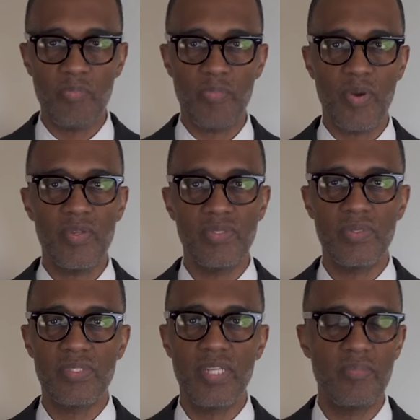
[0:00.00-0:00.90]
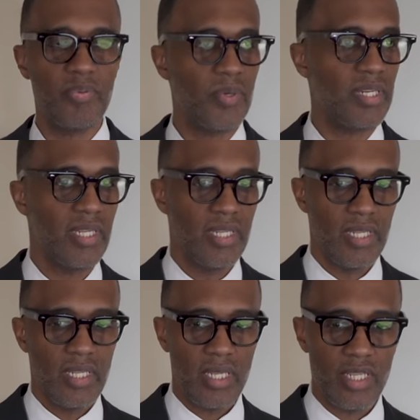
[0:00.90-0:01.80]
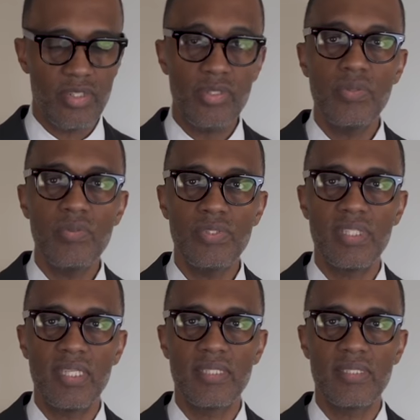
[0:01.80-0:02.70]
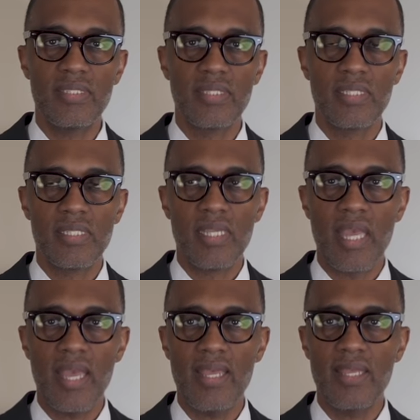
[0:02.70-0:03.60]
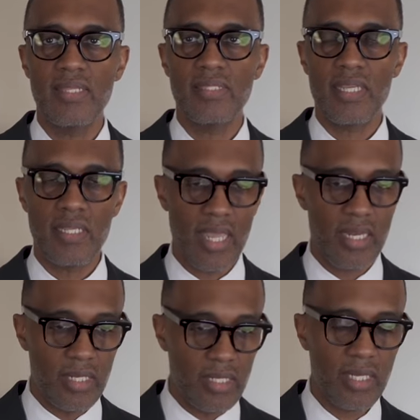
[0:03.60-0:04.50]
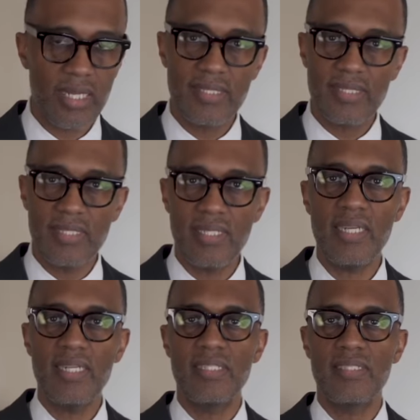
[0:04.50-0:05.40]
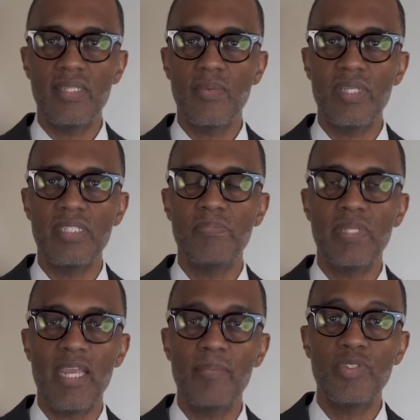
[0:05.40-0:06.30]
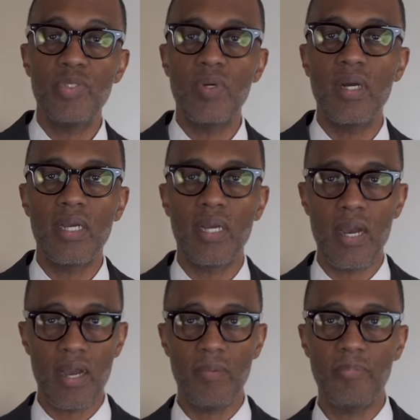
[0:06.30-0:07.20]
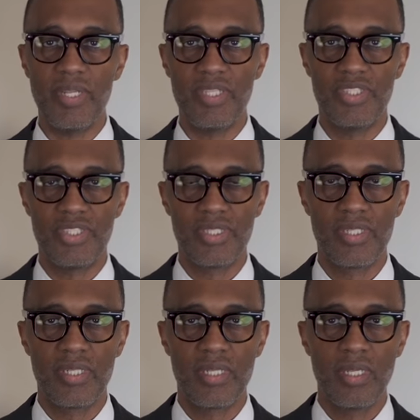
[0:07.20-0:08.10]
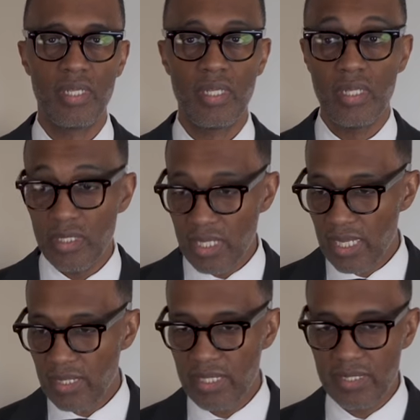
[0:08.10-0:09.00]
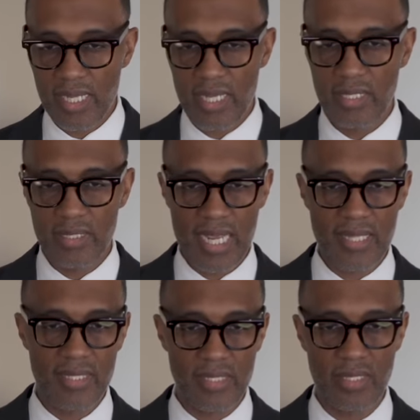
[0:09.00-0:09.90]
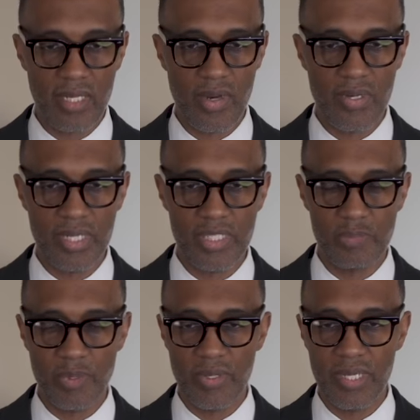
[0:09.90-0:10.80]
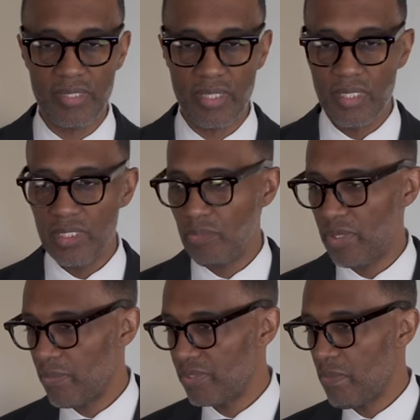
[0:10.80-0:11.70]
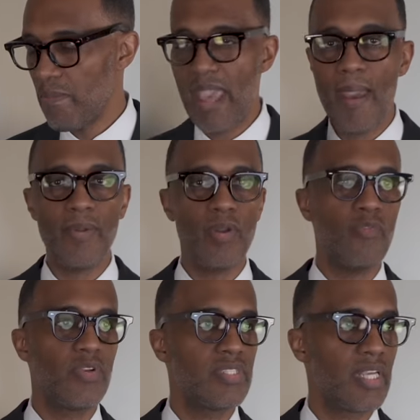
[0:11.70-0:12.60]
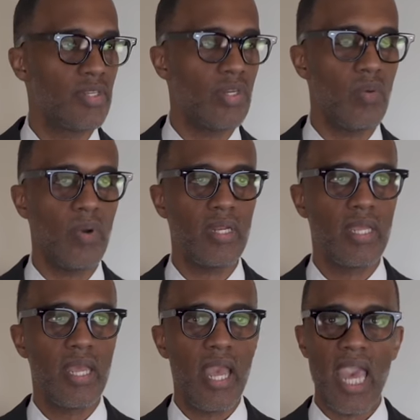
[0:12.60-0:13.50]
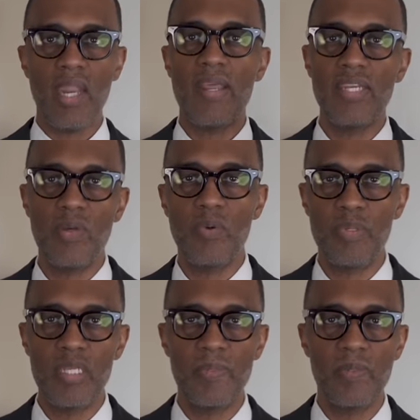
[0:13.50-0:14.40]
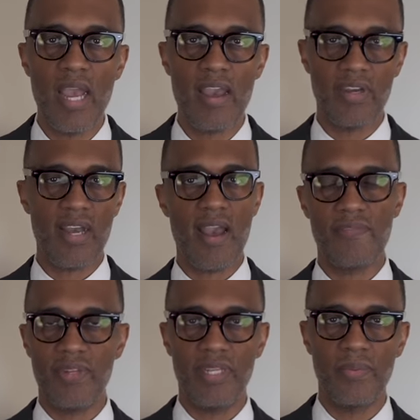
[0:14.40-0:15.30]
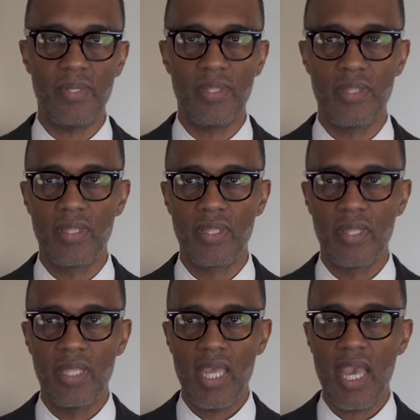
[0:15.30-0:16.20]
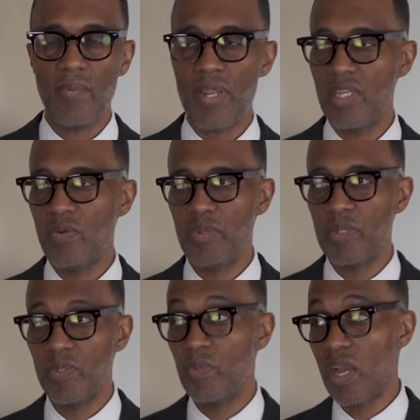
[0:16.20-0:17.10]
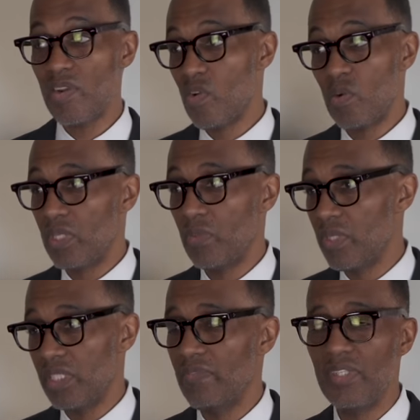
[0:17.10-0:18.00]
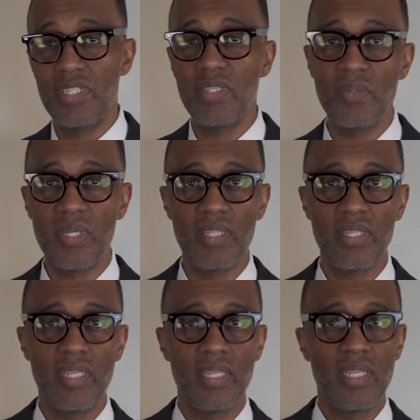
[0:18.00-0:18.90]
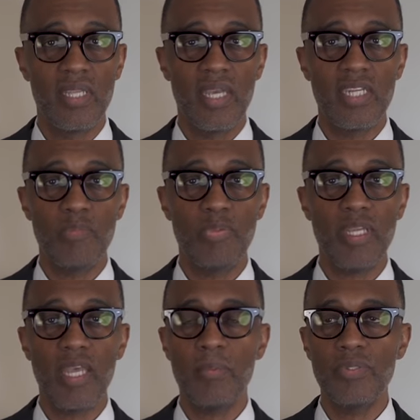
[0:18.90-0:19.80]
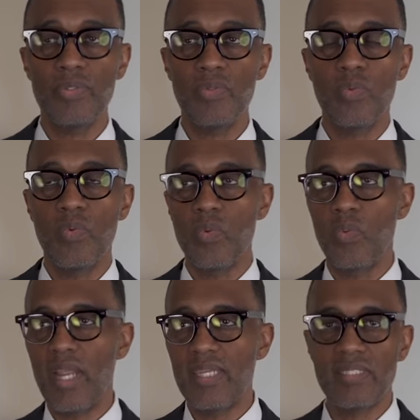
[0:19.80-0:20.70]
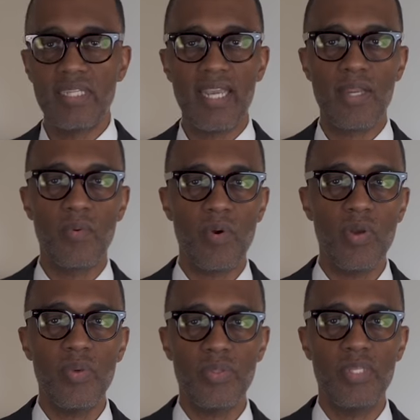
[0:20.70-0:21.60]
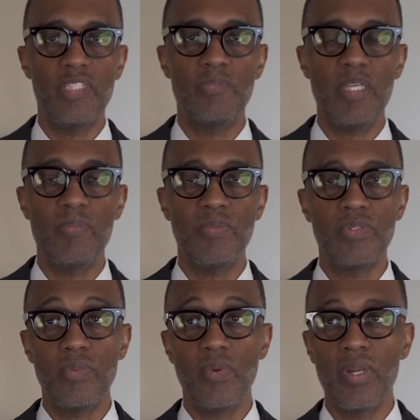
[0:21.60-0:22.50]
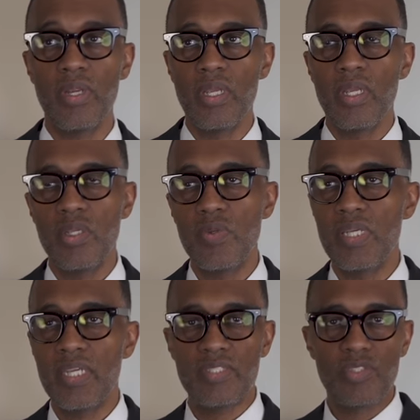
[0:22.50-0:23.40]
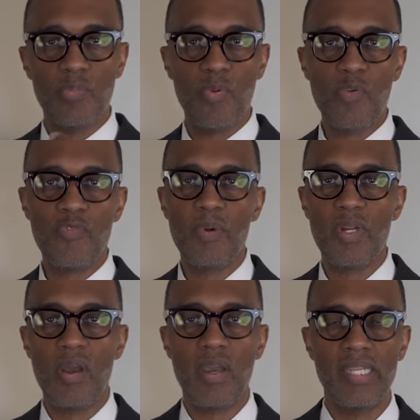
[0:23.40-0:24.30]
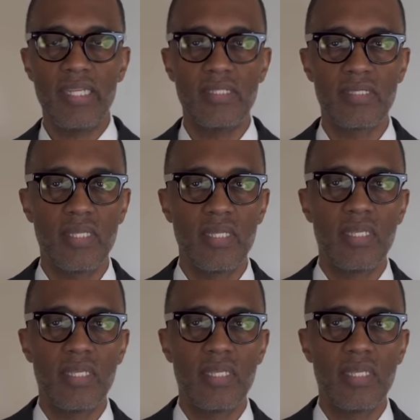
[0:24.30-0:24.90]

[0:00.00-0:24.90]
a personal standpoint, and use this as, and, and look and study and see what he's been able to accomplish. Take these kind of, take this as a learning experience to be able to map it over and say, you know what? How do I deal with people I have a conflict with? How do I deal with people who I normally wouldn't even deal with? And to be able to resonate and work with these people to where you can get support from an audience,